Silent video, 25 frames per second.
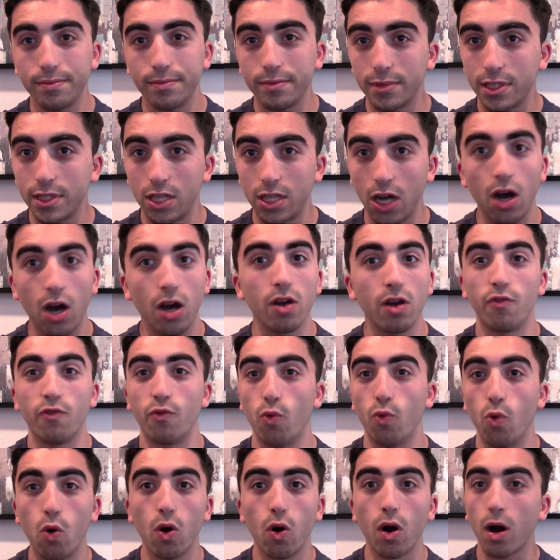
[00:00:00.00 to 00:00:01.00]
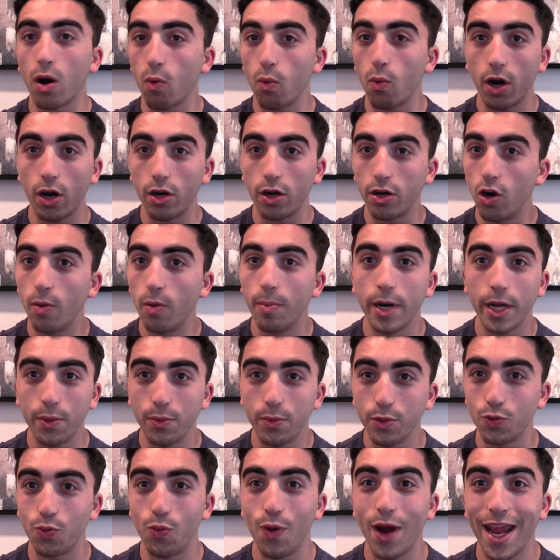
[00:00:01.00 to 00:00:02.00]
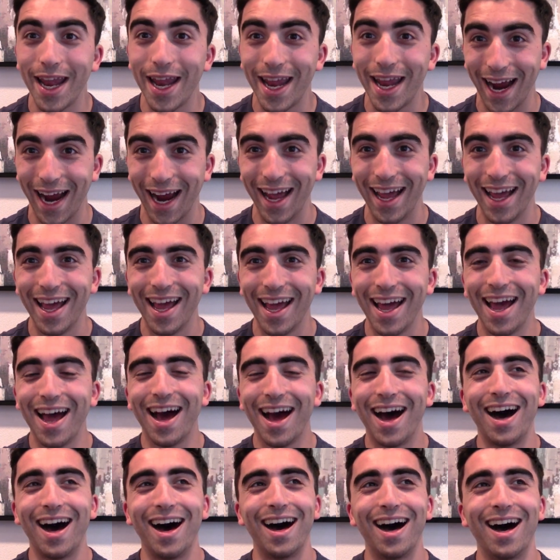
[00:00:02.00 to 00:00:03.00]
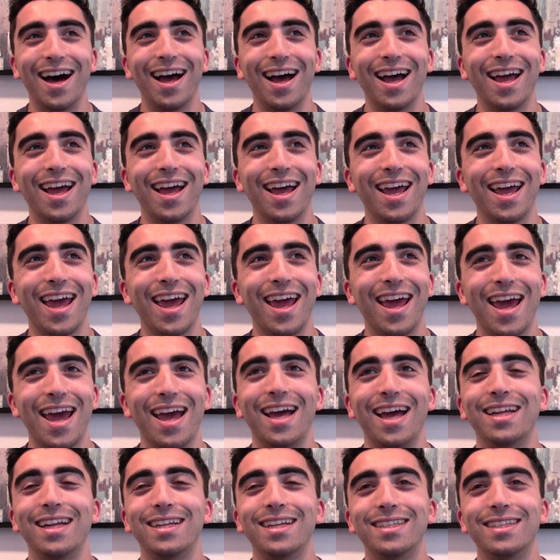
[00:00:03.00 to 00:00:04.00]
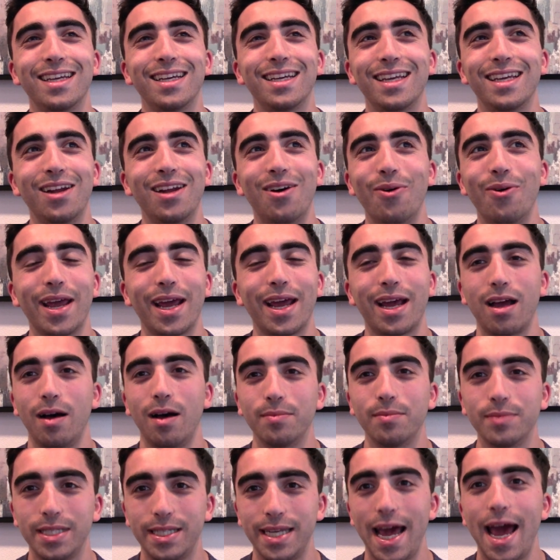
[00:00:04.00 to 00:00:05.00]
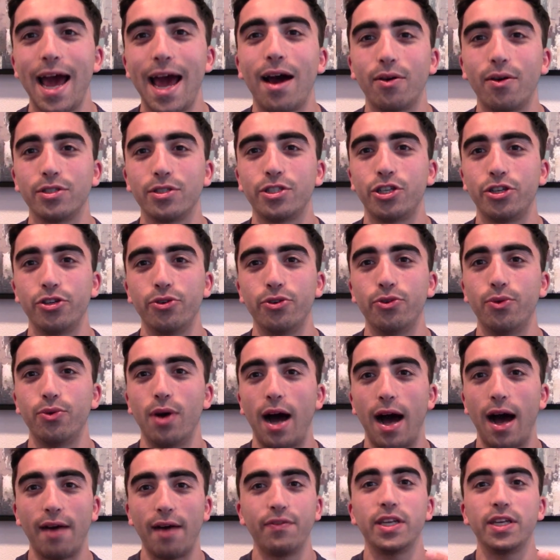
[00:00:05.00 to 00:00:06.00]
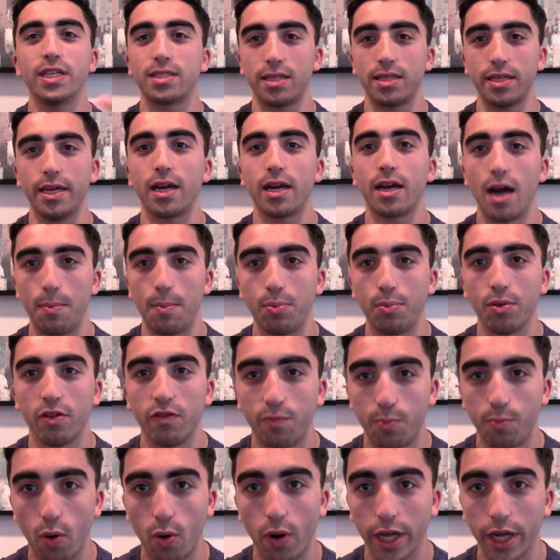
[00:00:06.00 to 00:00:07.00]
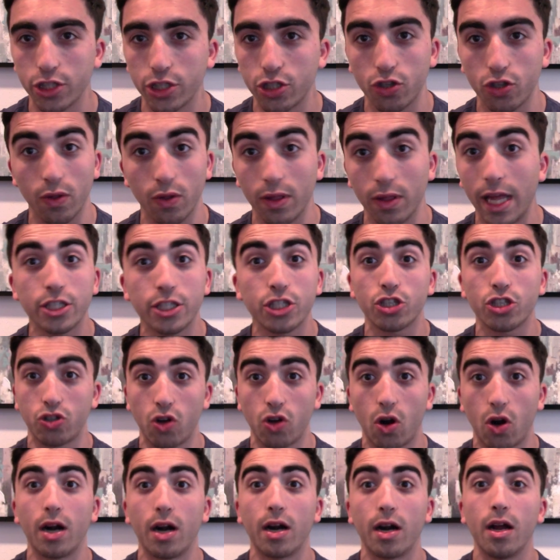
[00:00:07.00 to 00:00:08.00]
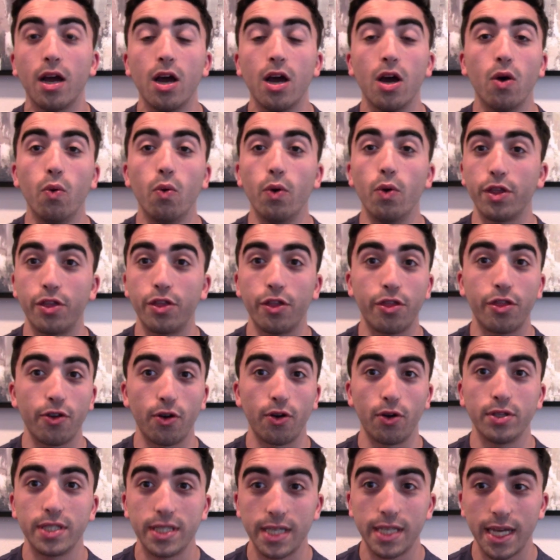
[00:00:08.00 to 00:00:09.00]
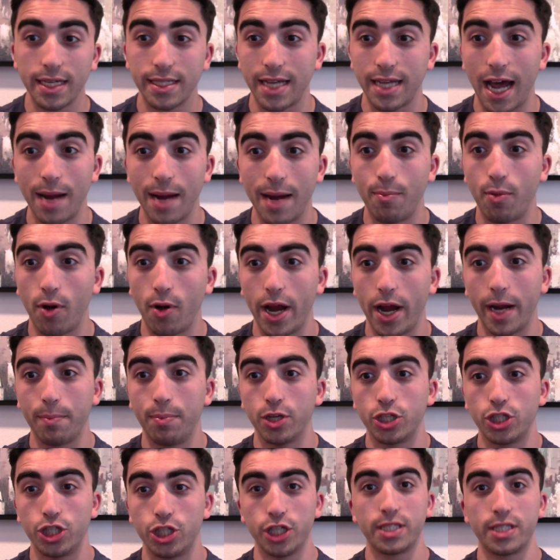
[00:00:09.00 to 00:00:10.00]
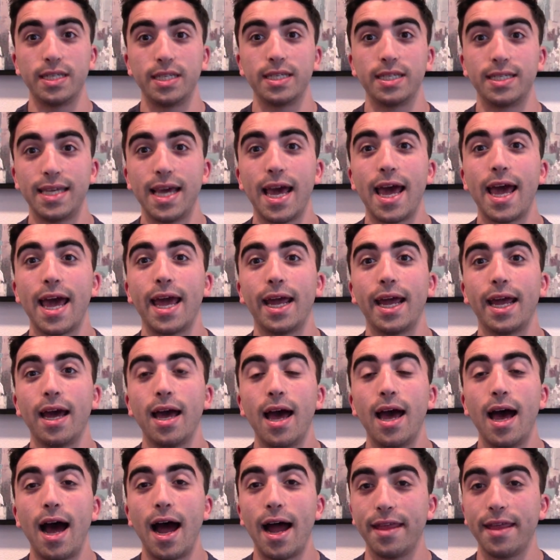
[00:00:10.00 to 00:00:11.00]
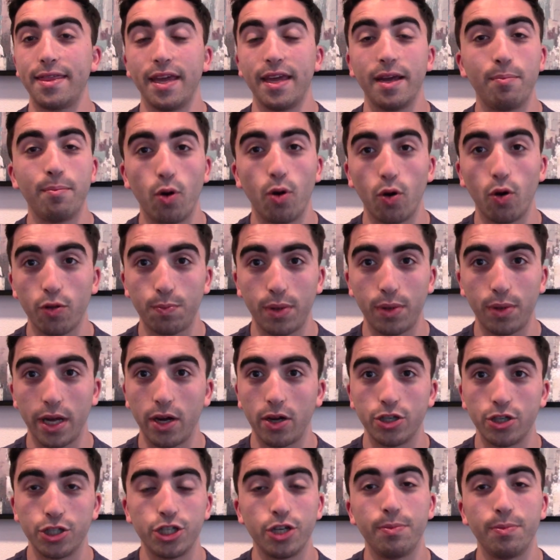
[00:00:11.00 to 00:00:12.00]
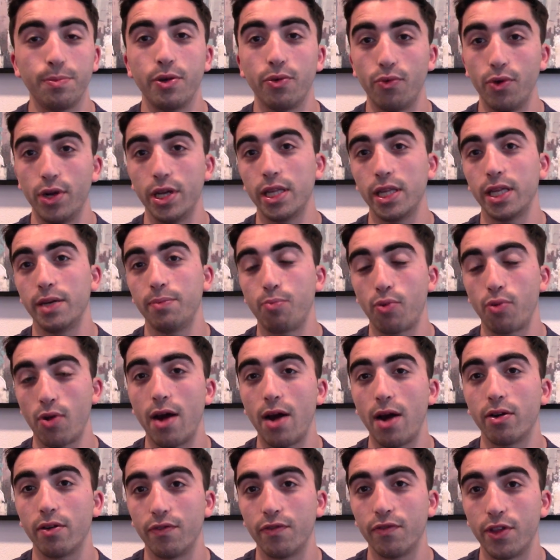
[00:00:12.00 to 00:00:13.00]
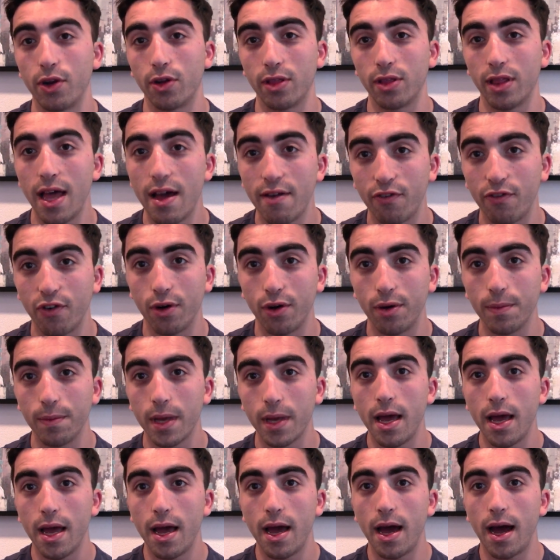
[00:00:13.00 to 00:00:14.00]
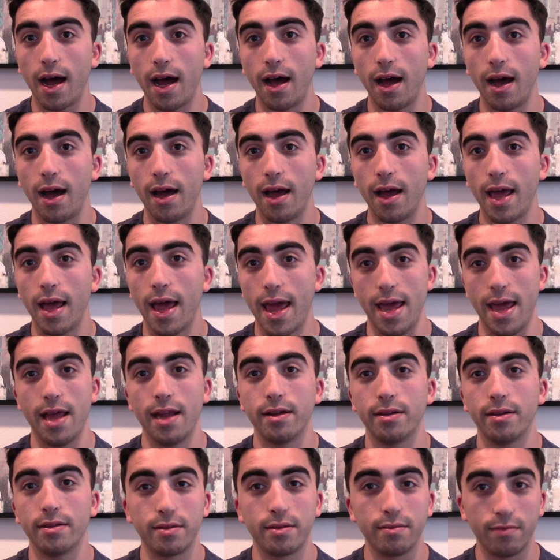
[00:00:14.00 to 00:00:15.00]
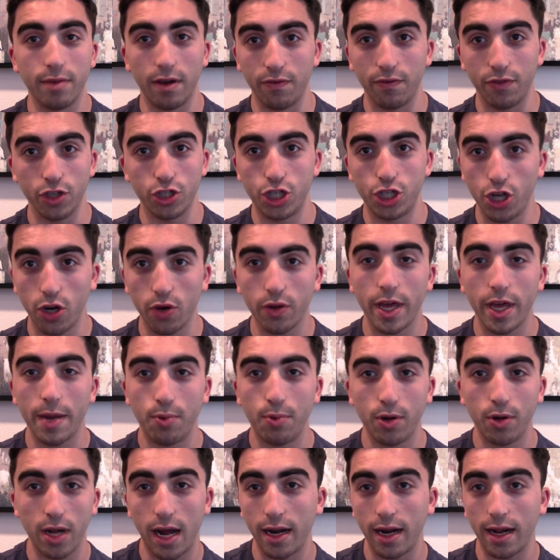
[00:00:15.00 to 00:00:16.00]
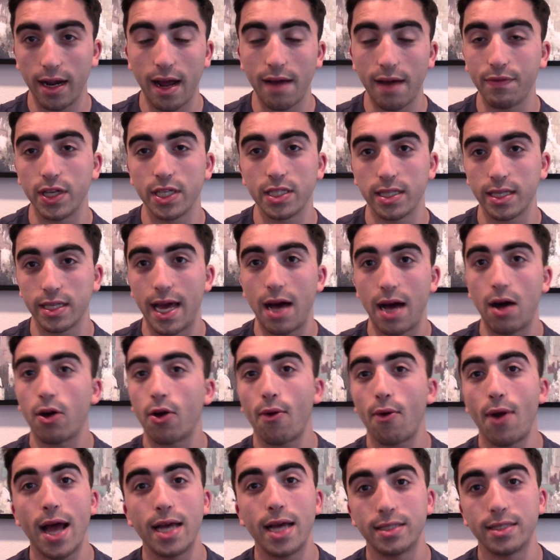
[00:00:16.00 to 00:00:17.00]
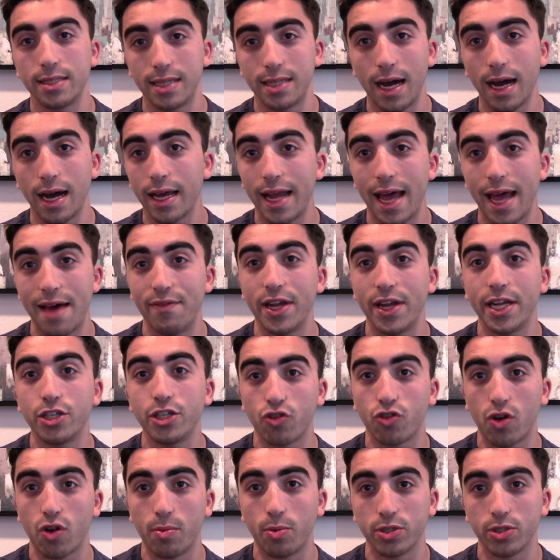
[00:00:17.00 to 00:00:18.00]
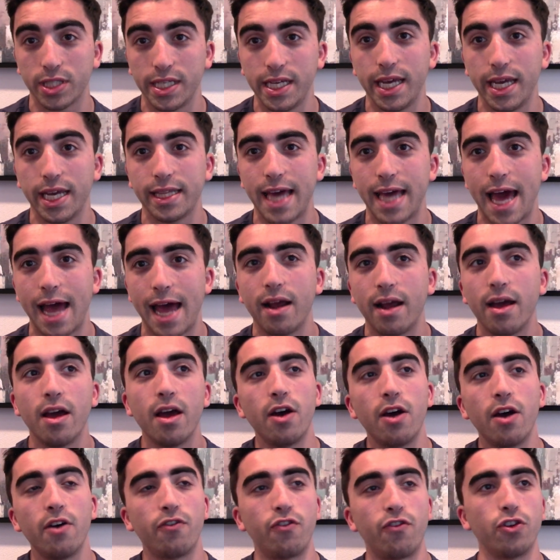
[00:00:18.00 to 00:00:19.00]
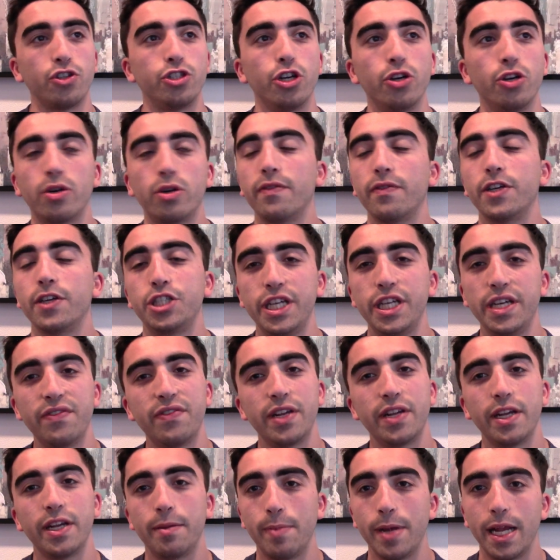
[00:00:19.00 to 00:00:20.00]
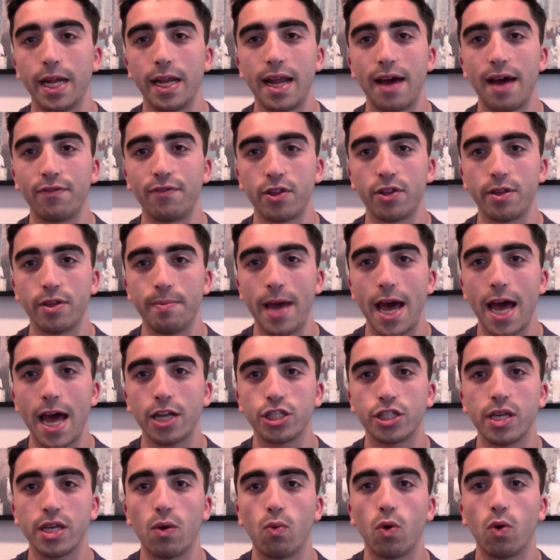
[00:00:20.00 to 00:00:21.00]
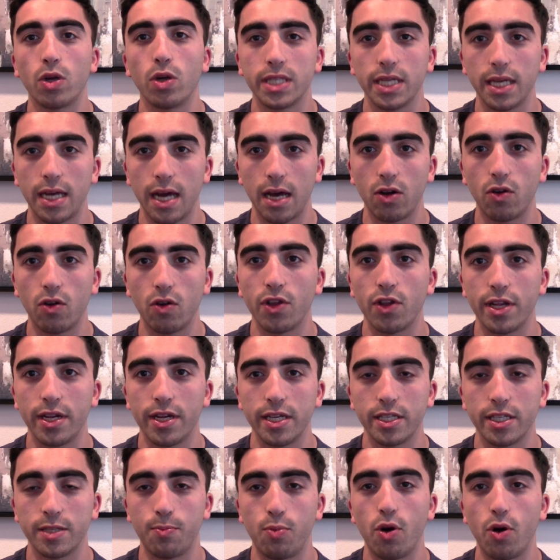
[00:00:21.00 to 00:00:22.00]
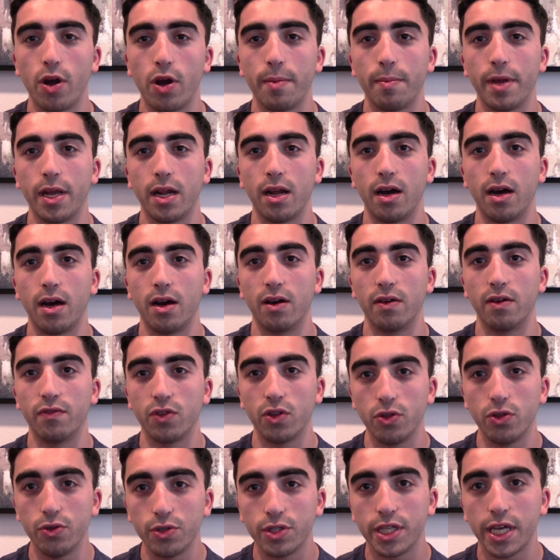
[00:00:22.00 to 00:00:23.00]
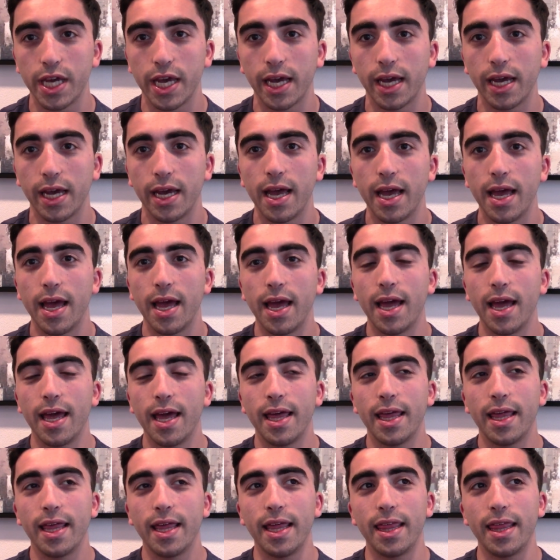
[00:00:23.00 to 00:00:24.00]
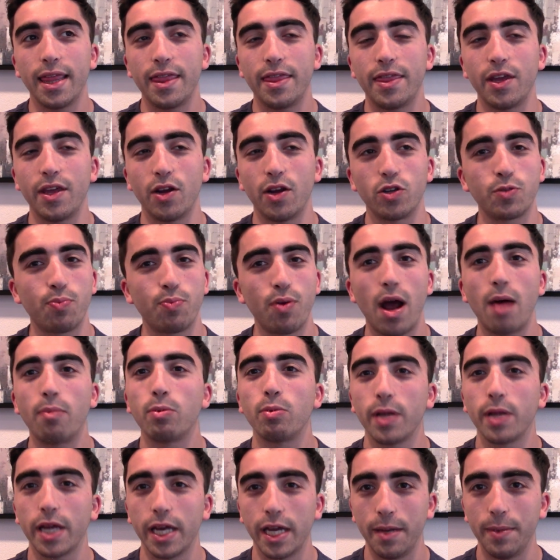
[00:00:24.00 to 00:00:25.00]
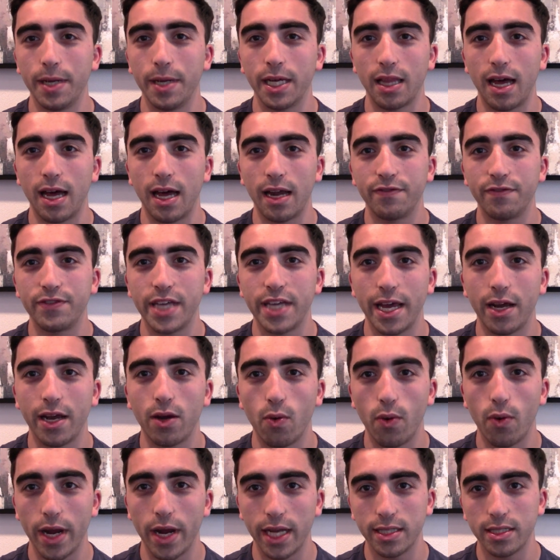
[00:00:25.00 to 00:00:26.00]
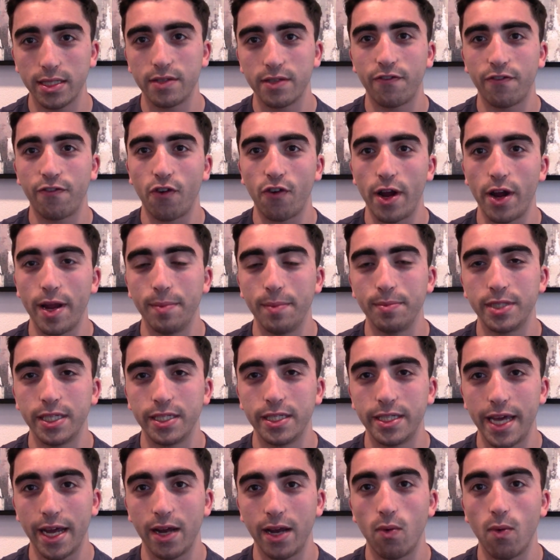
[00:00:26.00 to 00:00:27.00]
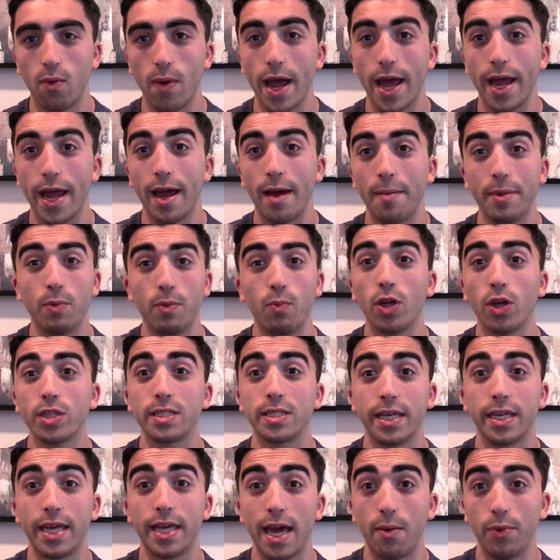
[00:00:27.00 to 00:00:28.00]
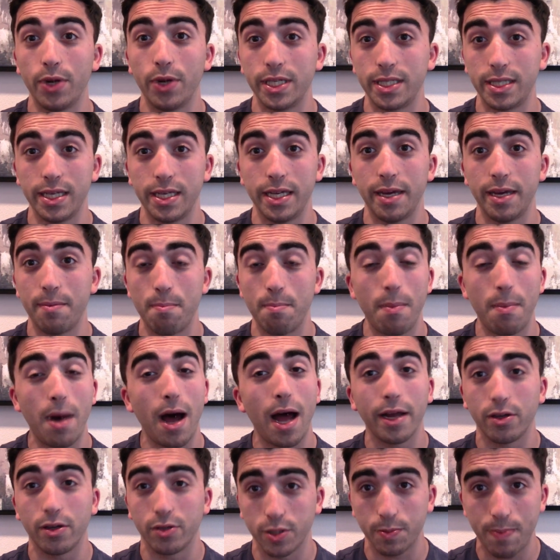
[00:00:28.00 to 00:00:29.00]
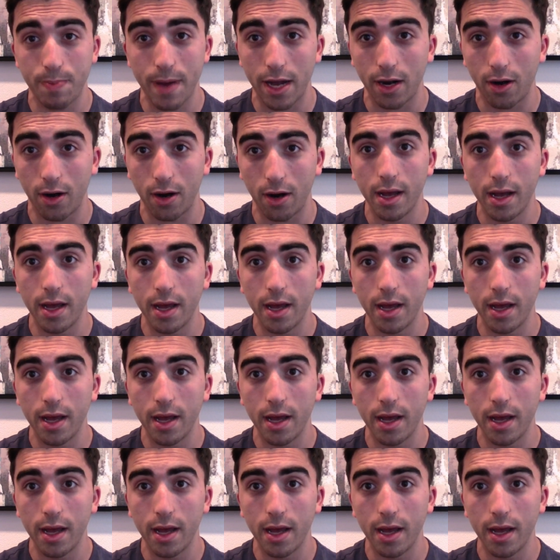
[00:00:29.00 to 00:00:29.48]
tug of war where nobody was winning. And, you know, it comes down to obviously a couple of points. So let's start with the third set tiebreak. But just to say, I think both players should be really proud of their level and of the show they put on. And obviously Alcaraz is not going to have any trouble seeing that. For Djokovic, he even admitted after the match that once he got over the disappointment of losing, there's probably going to be a lot of takeaways for him to take away. I mean, once again, we see him miles better